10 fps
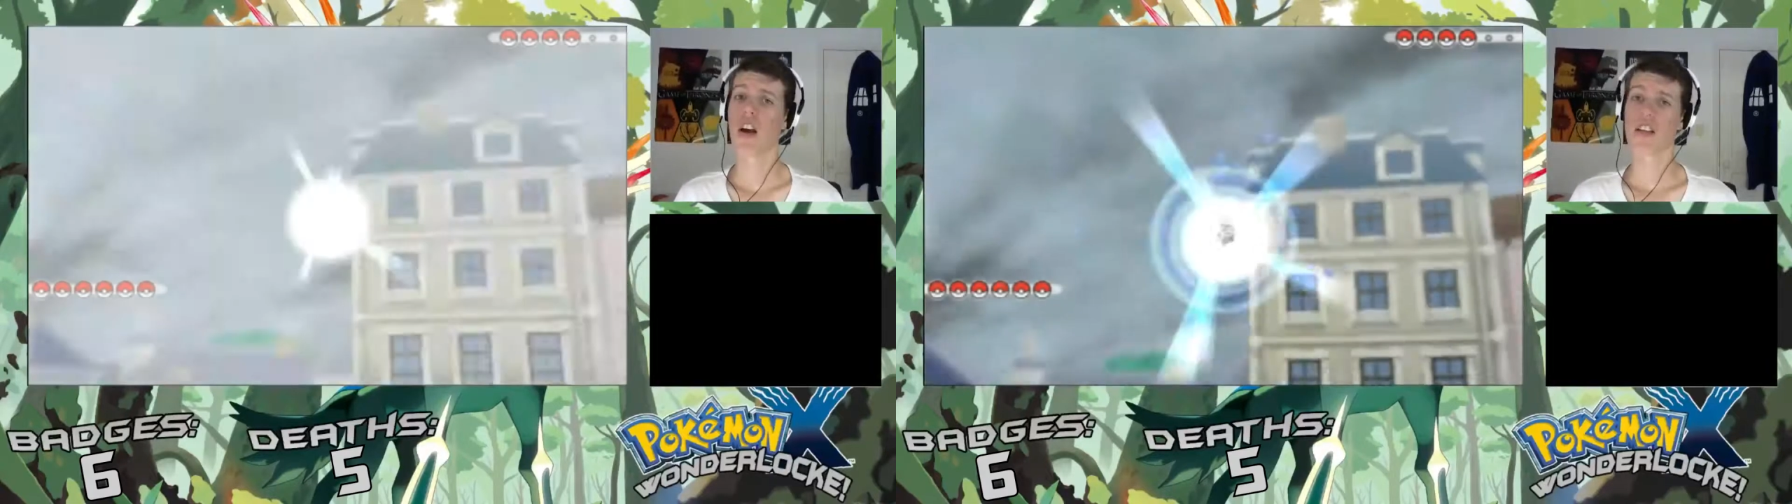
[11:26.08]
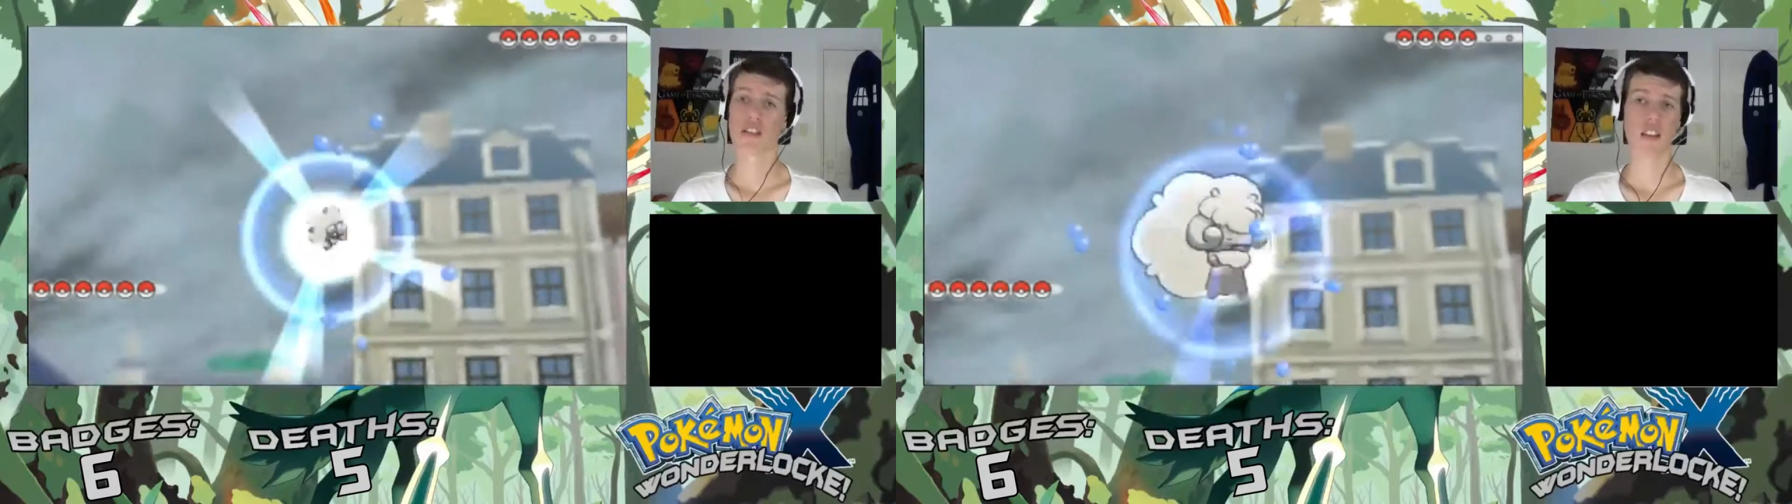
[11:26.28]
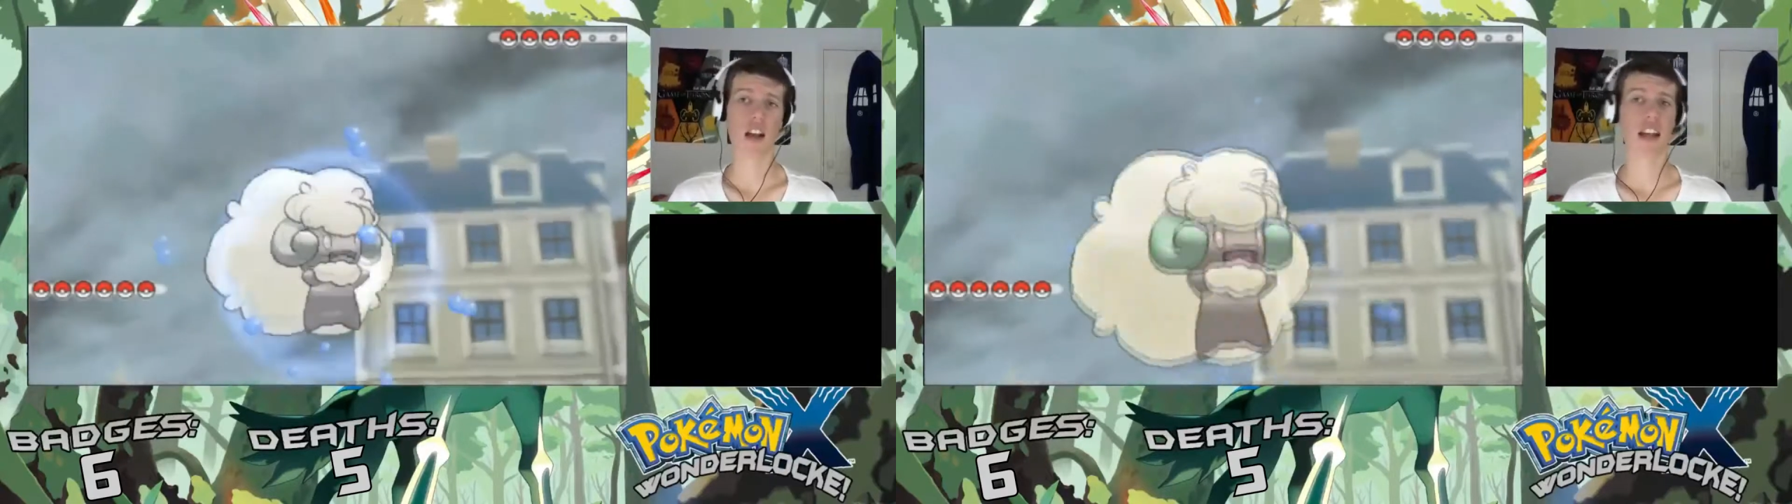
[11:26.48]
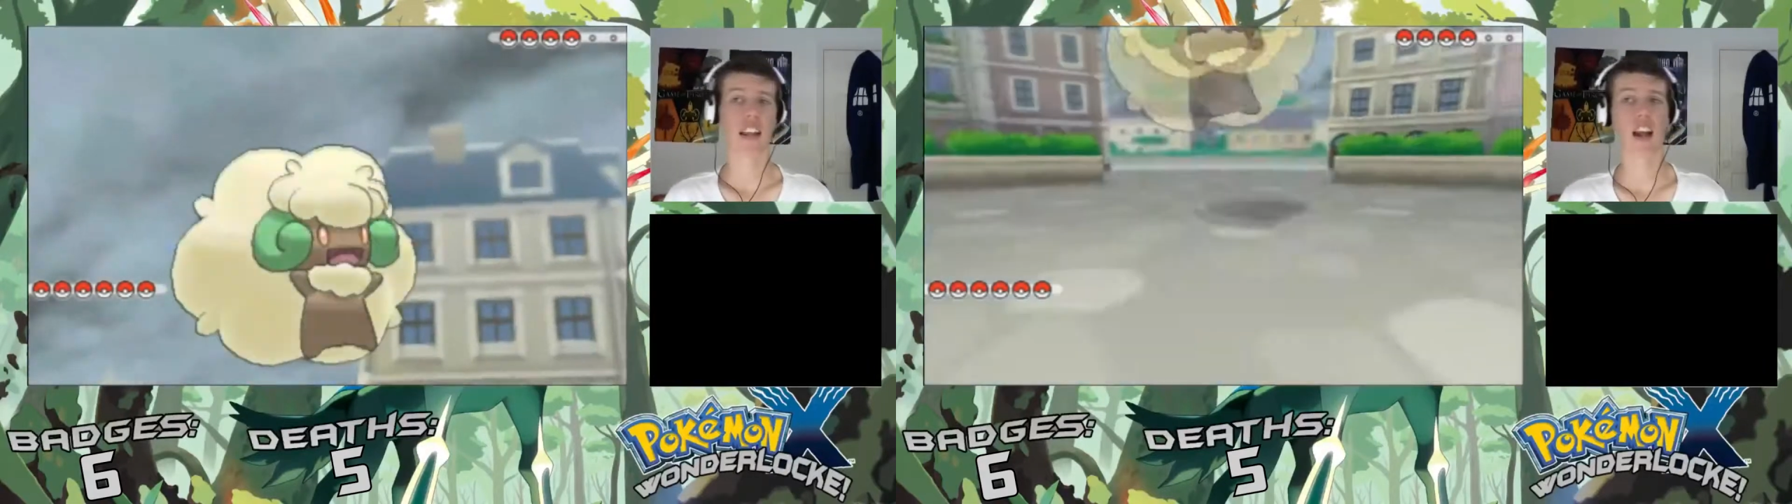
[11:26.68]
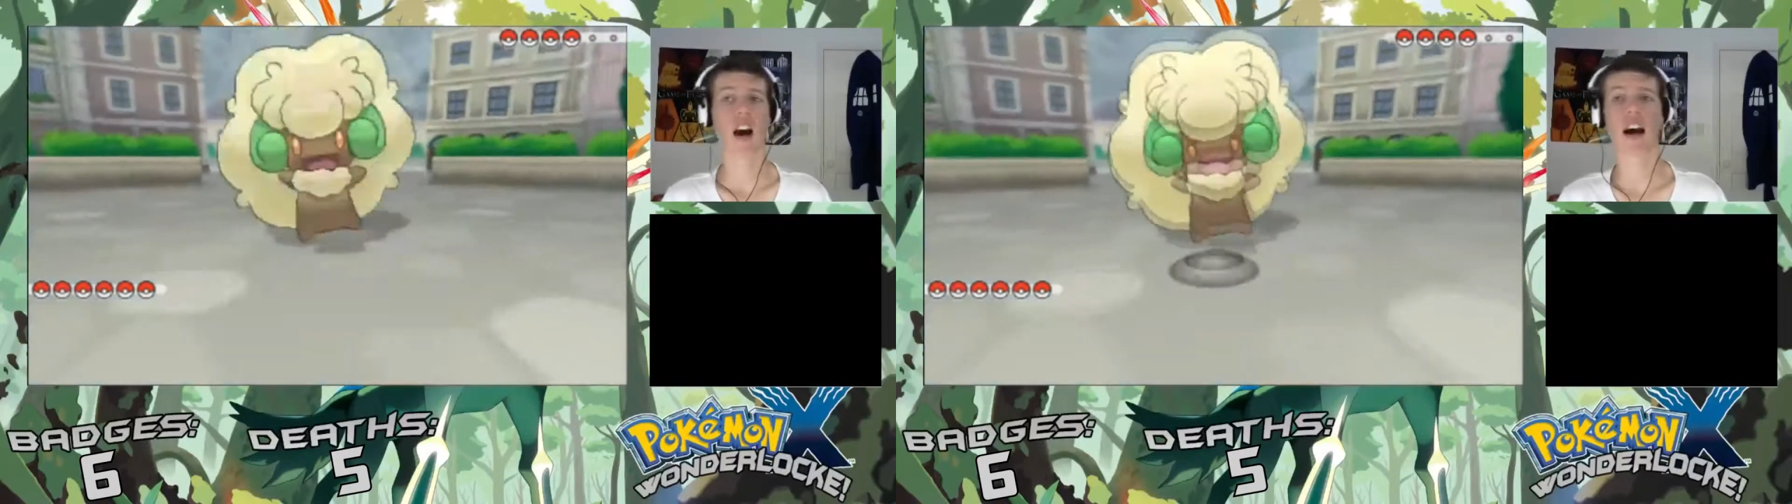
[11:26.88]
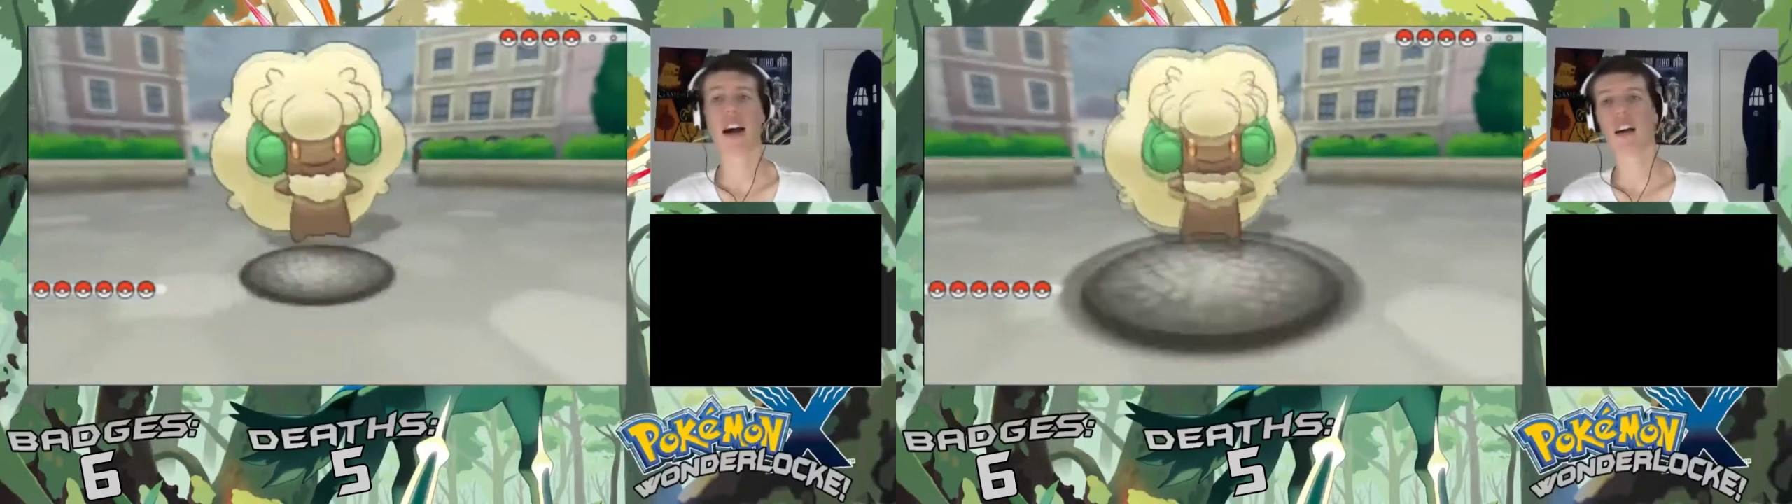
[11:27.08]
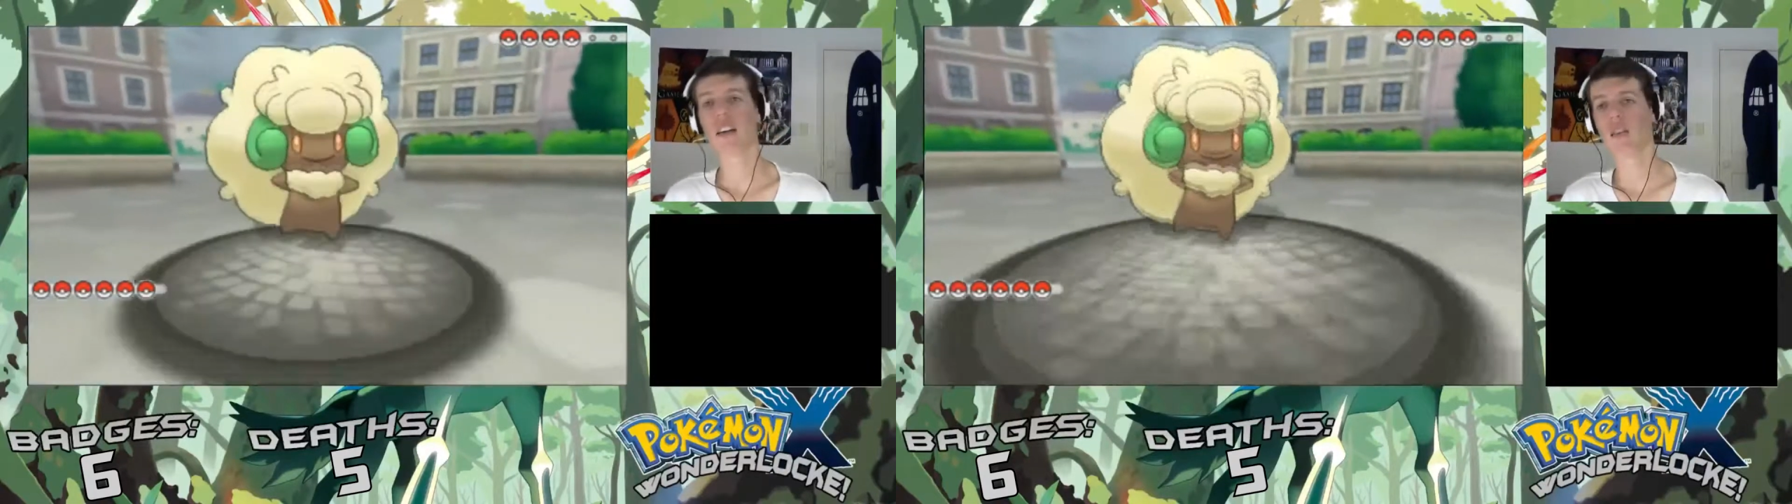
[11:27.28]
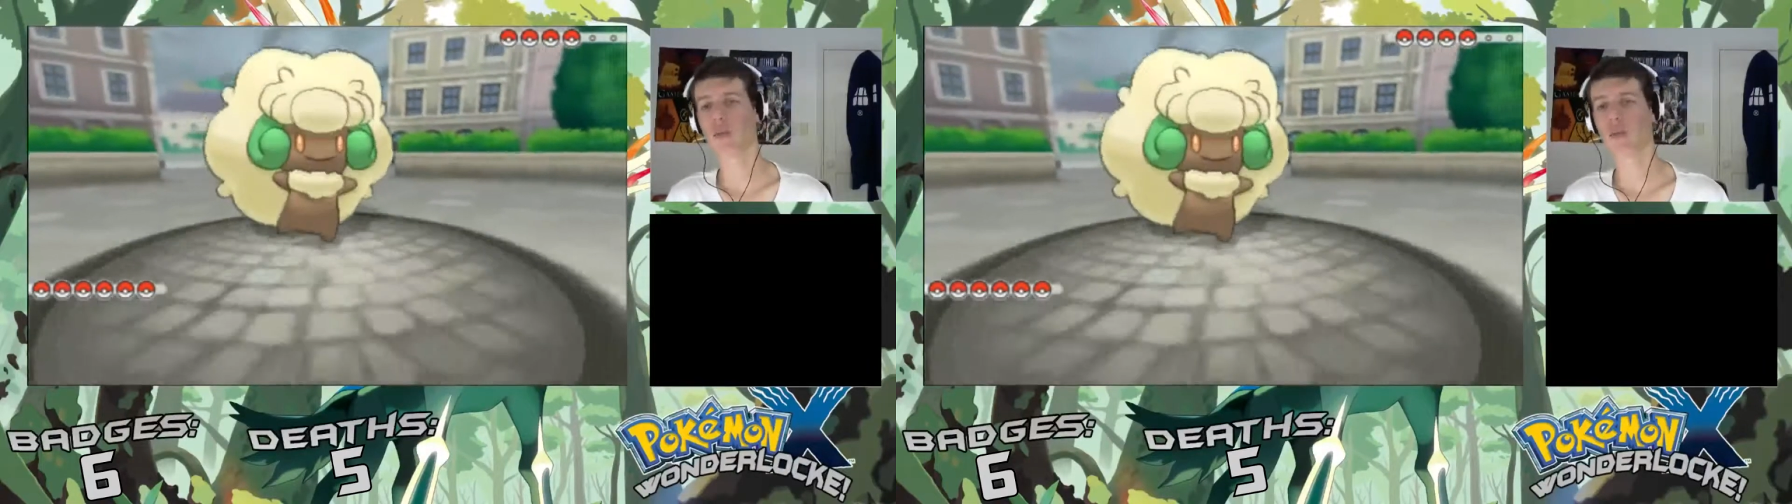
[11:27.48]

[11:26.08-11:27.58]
slightly higher.